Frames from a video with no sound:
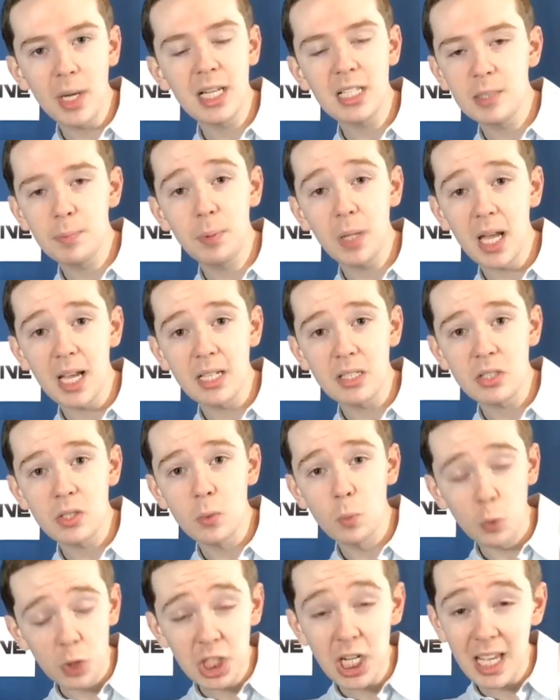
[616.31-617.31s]
in its place,
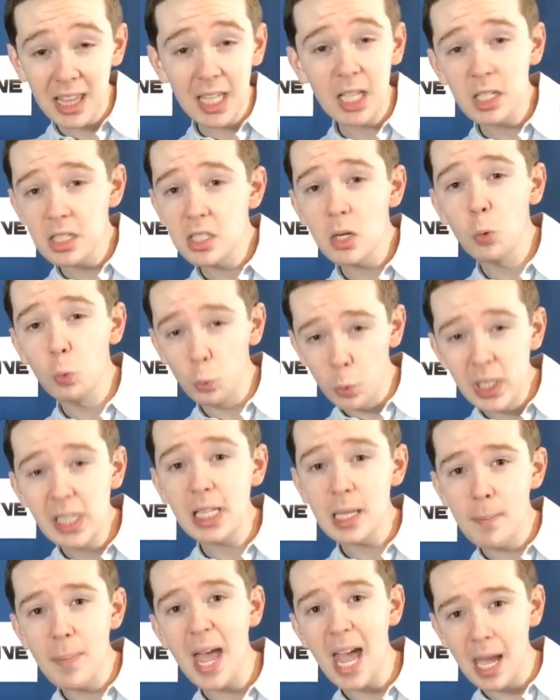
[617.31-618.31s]
which I think is a
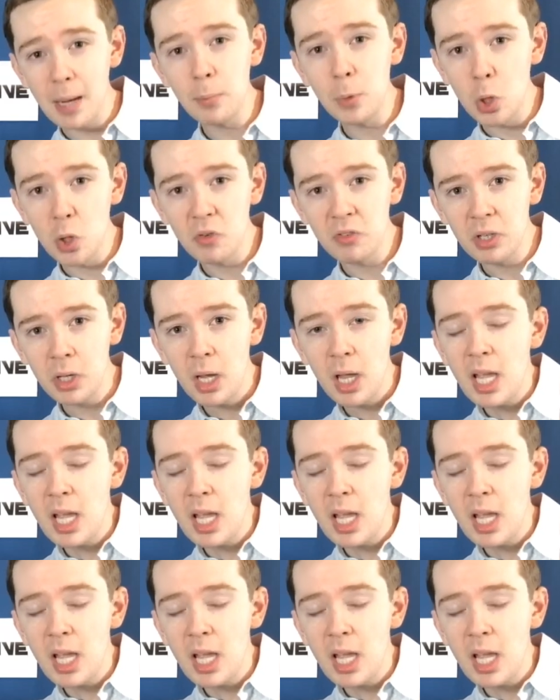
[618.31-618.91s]
really bad move.